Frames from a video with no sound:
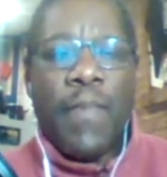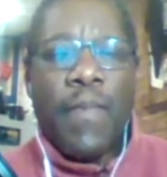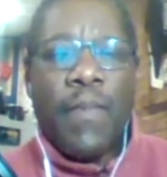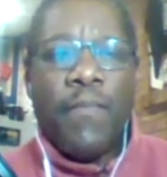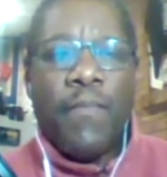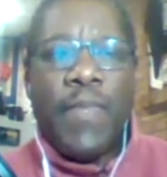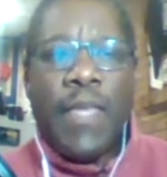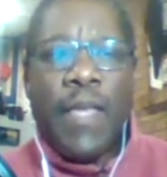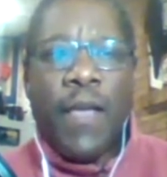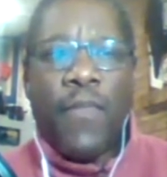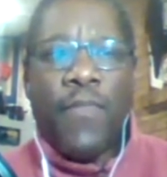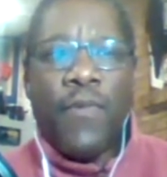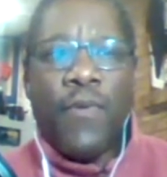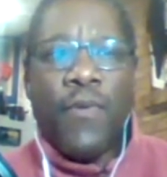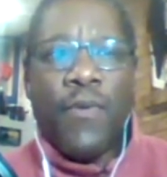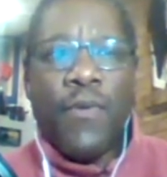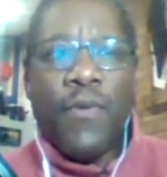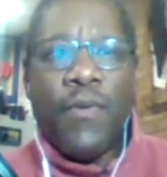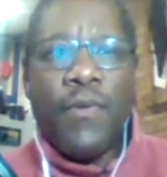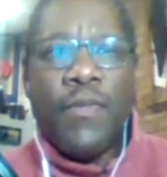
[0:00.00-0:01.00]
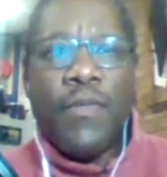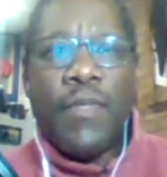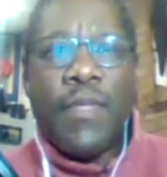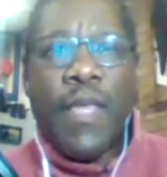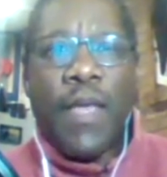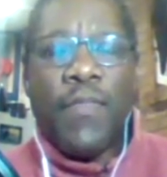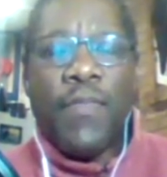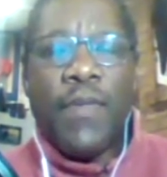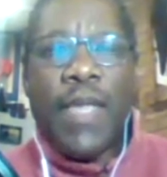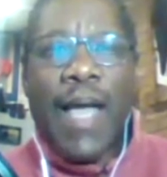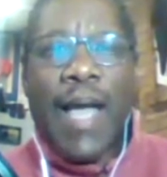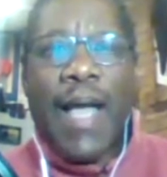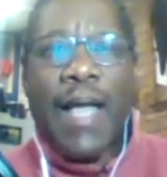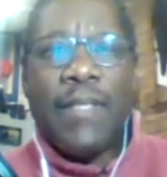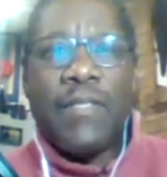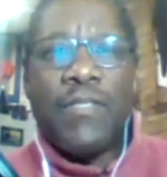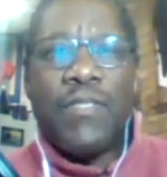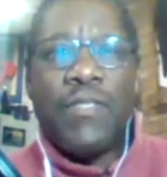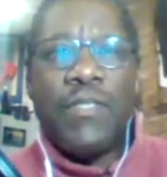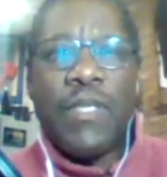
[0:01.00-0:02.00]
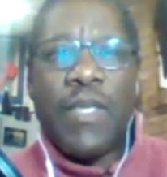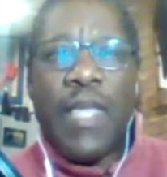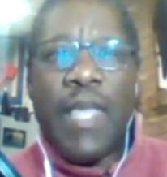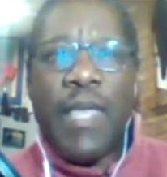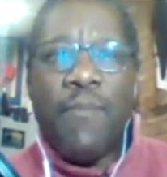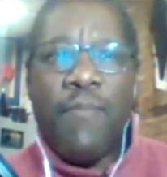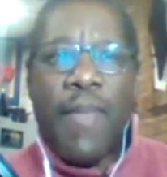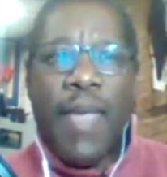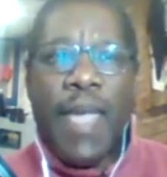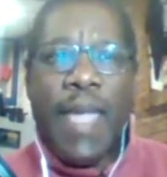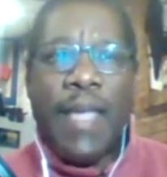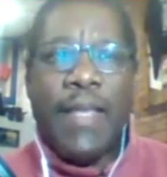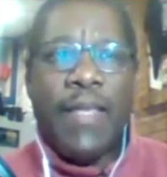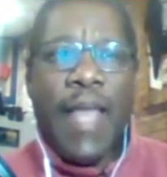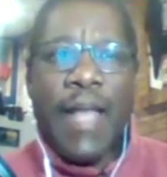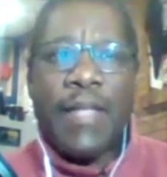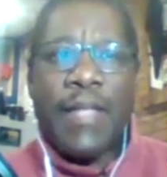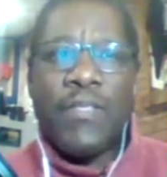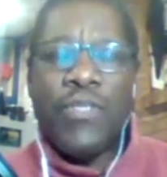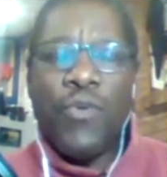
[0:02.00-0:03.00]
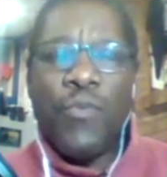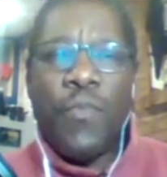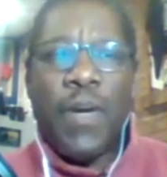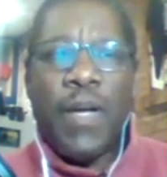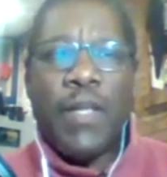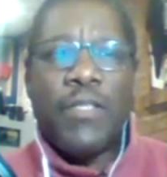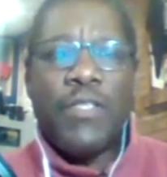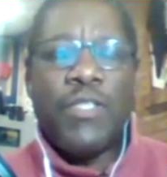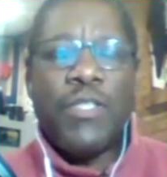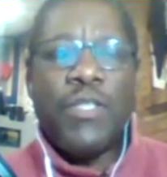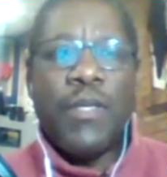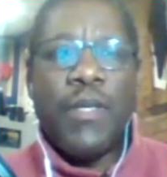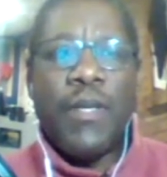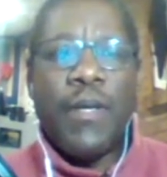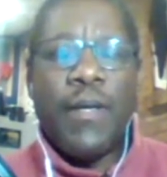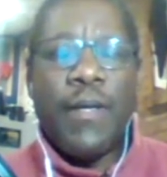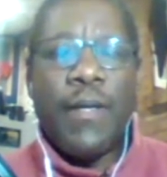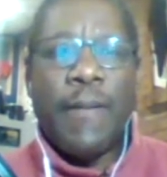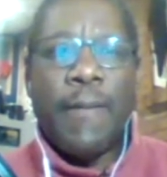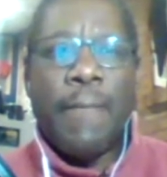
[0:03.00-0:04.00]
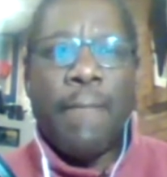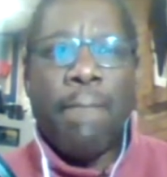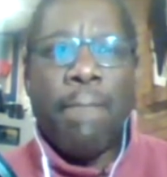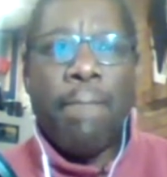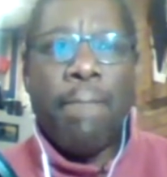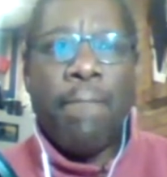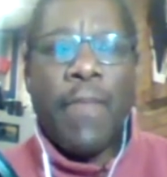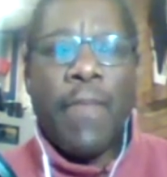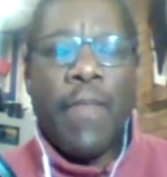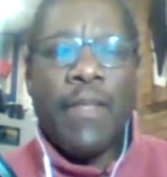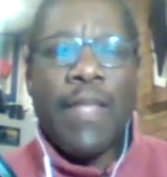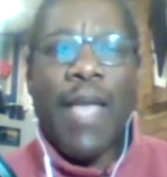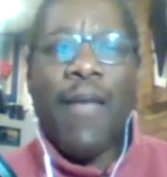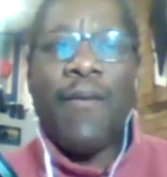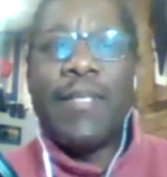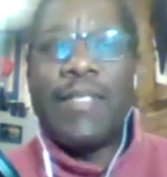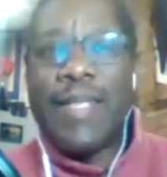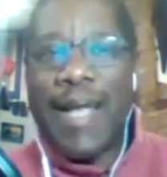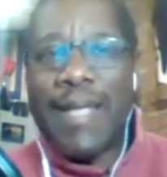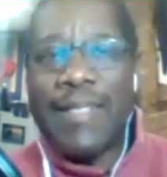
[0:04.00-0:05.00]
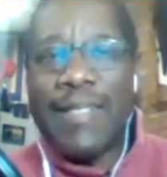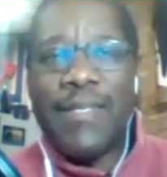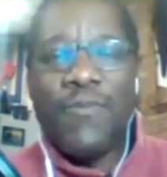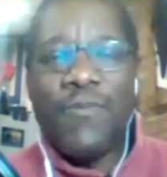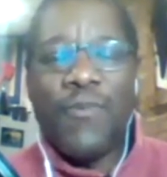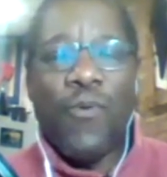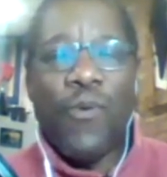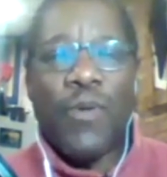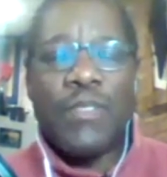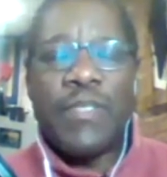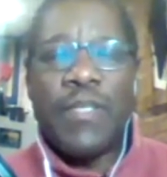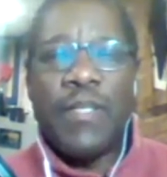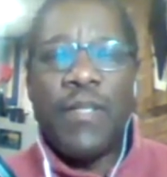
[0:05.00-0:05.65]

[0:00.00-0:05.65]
the other guys, Dikembe, not so much. Larry Johnson, of course, and